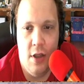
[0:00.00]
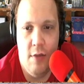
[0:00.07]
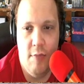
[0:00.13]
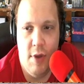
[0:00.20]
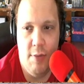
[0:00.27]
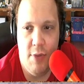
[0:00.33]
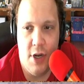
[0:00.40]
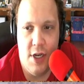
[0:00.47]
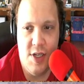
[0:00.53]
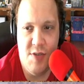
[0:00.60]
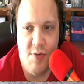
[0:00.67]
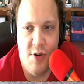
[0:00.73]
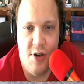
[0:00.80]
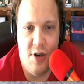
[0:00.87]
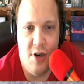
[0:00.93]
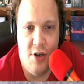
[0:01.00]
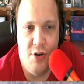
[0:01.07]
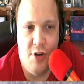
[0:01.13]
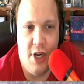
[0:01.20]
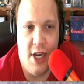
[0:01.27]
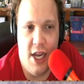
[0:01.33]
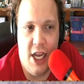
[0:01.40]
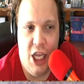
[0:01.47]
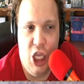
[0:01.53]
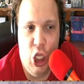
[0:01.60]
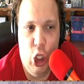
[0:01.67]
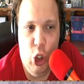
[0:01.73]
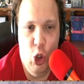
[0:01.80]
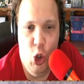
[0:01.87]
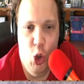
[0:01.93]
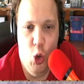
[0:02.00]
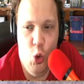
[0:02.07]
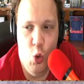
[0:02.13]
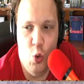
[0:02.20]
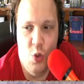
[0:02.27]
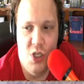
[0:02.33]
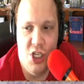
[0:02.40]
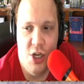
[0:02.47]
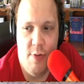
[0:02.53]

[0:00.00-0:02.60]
But because we're doing a huge